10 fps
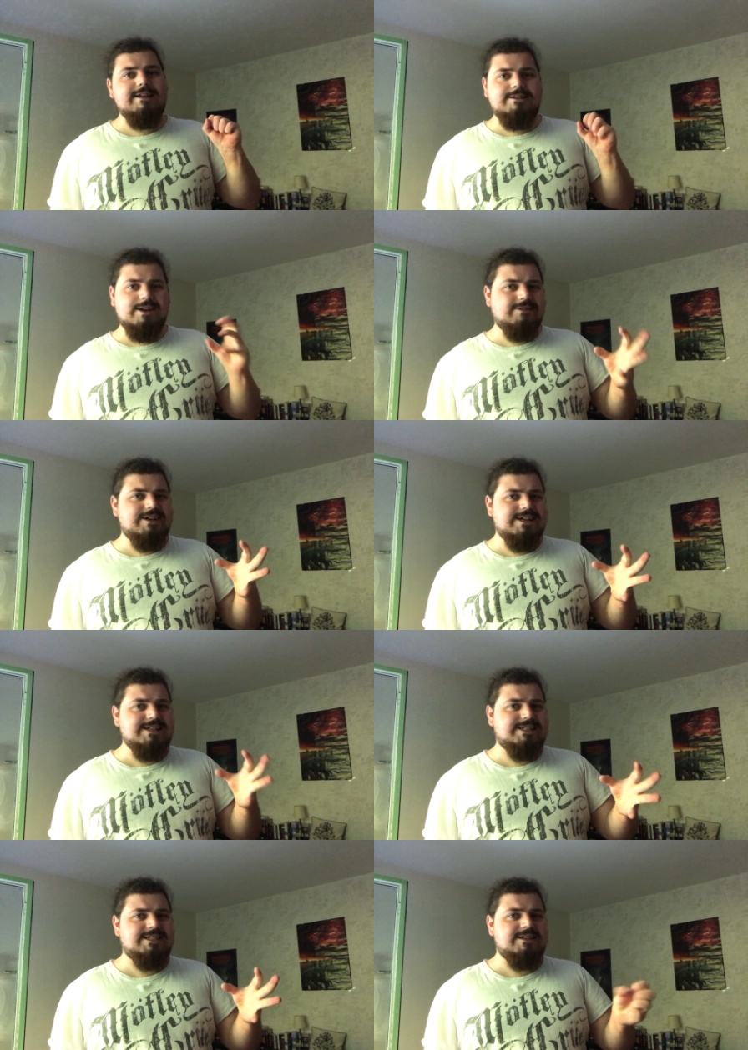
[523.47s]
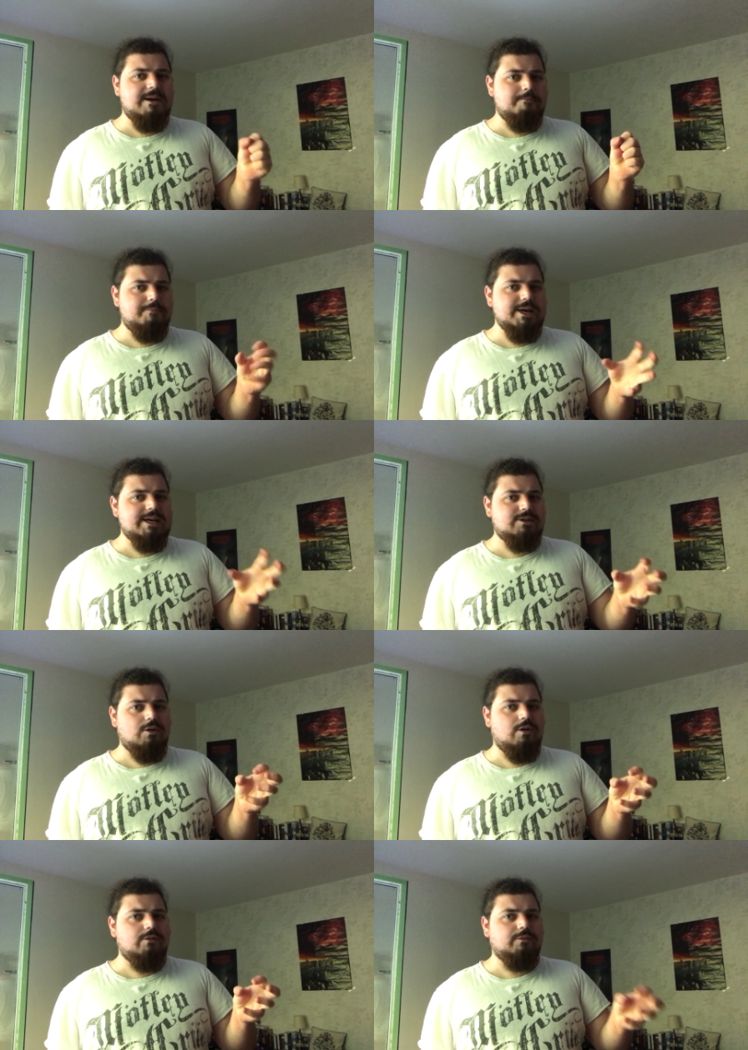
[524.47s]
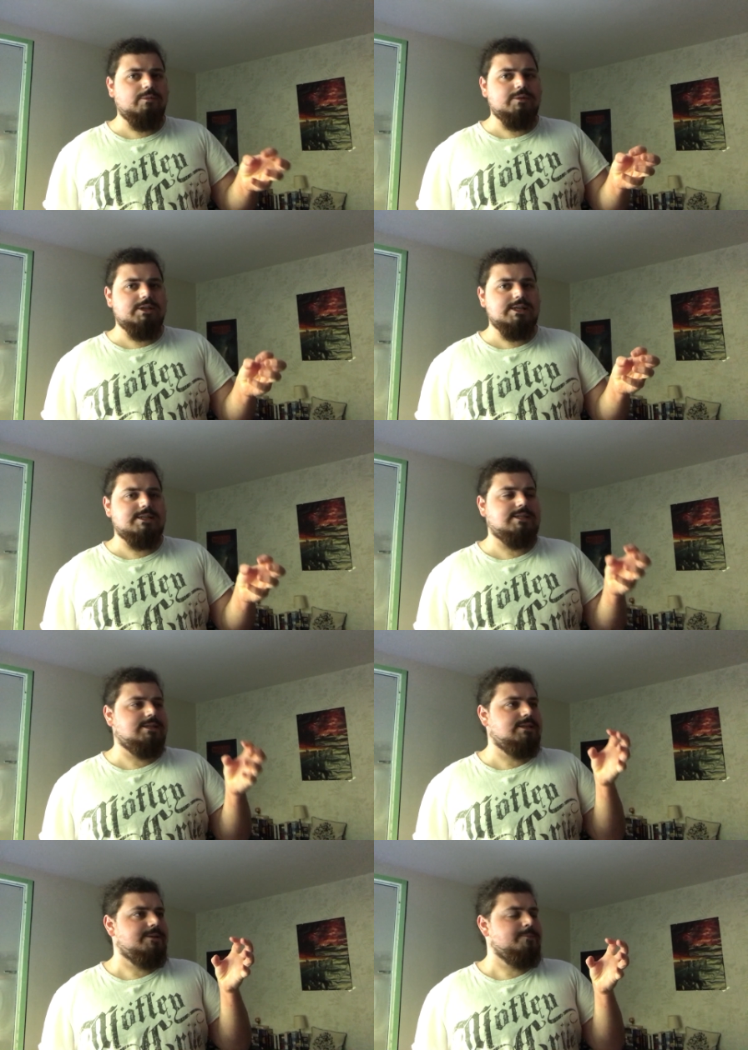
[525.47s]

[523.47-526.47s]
there is a bit of this